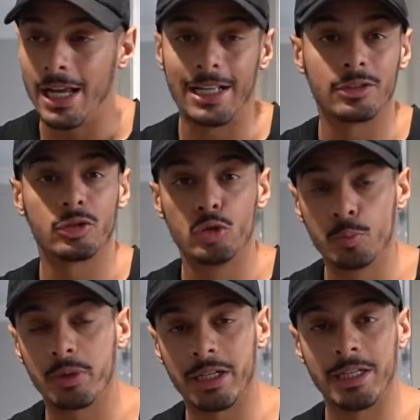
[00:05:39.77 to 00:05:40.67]
It's
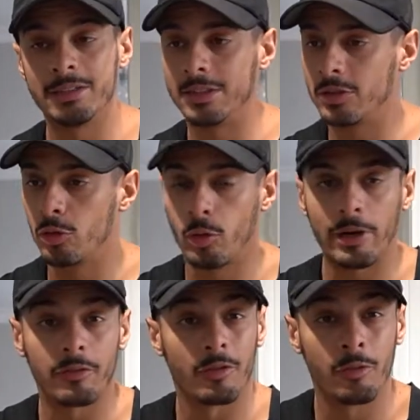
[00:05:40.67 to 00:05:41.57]
super easy. It's
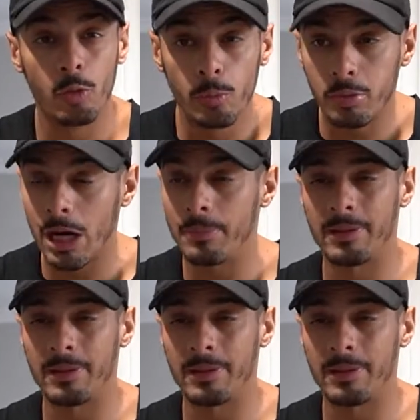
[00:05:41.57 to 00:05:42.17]
great for food prep.